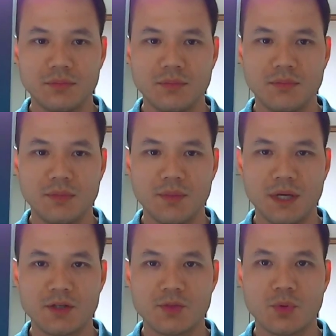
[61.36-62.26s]
my
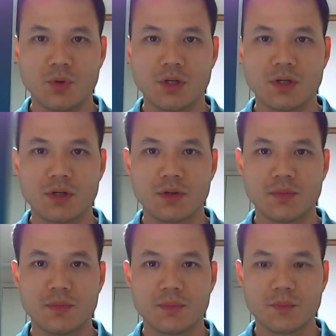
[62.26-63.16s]
passport,
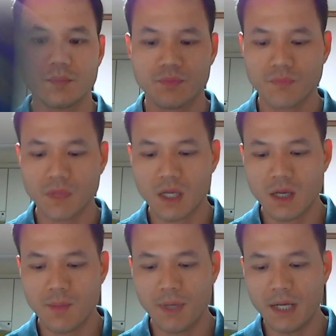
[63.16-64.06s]

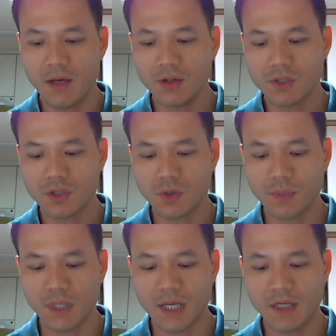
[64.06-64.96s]
but I also
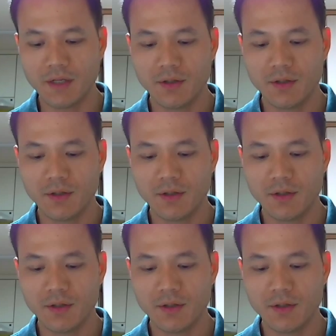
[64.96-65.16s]
applied